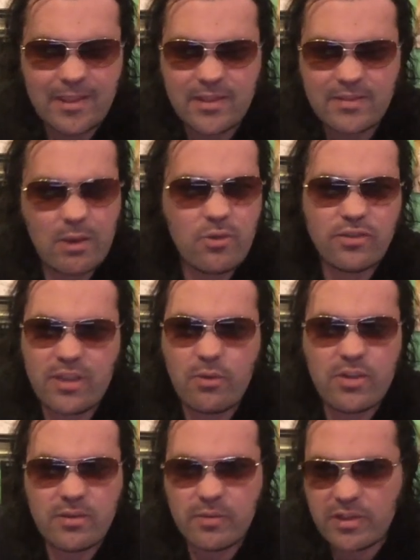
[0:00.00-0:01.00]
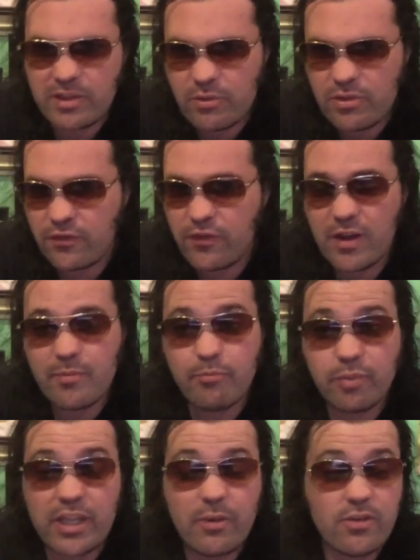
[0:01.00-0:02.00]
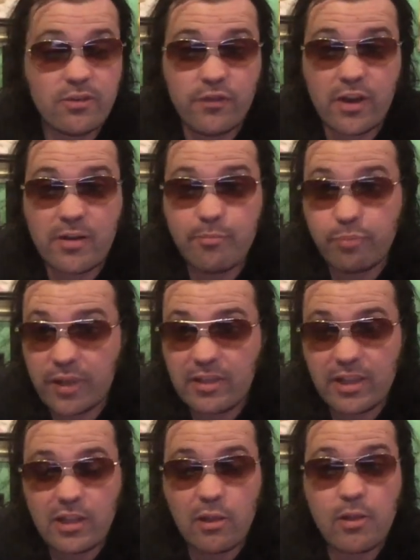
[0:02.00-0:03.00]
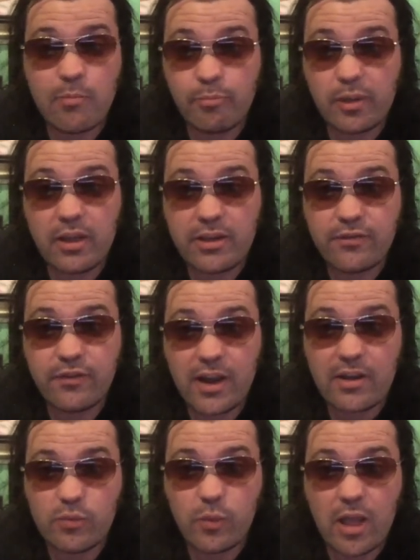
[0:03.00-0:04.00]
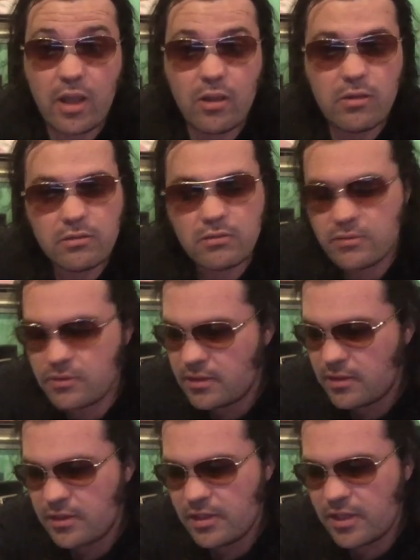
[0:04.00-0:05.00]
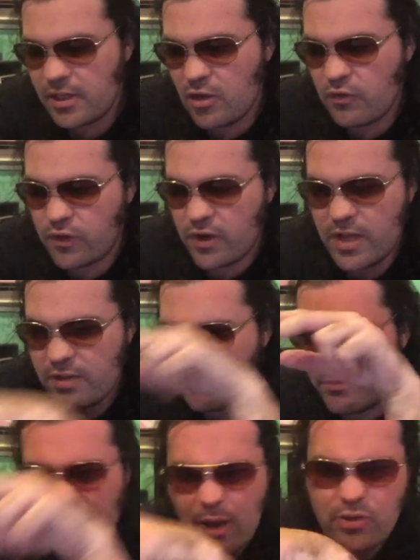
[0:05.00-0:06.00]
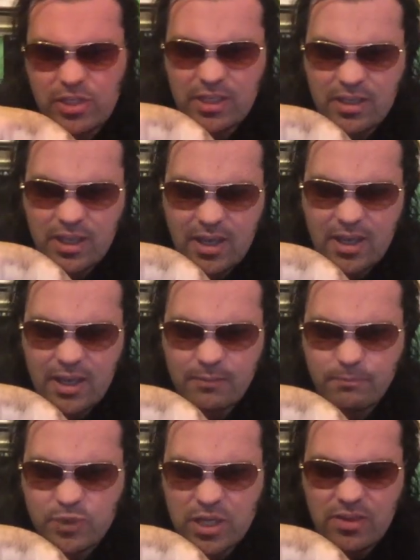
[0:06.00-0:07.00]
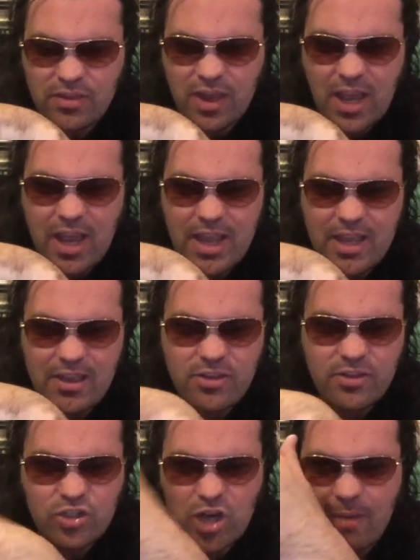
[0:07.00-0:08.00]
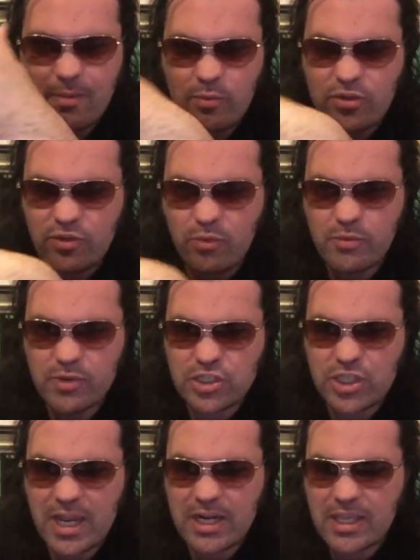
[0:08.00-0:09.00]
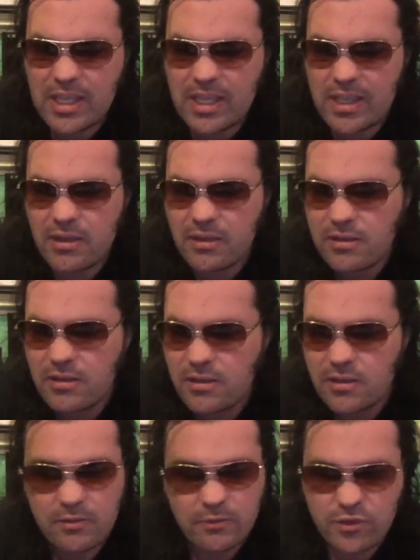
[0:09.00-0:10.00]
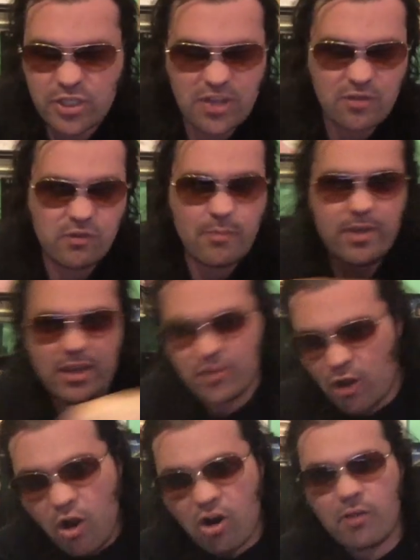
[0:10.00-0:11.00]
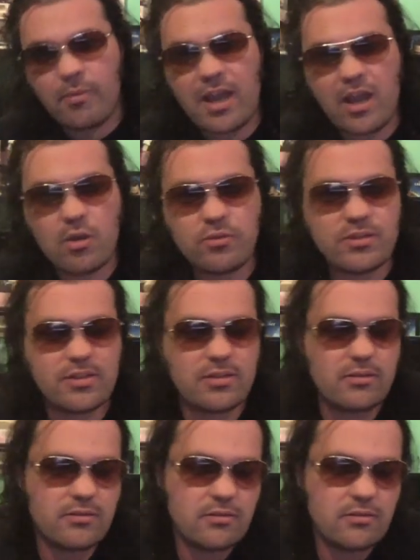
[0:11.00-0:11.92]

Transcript: That was a fun, let alone a bloody fight as well. You know, Freddy gouging Jason's eyes, chopping him with his own machete, Jason ripping his arm out.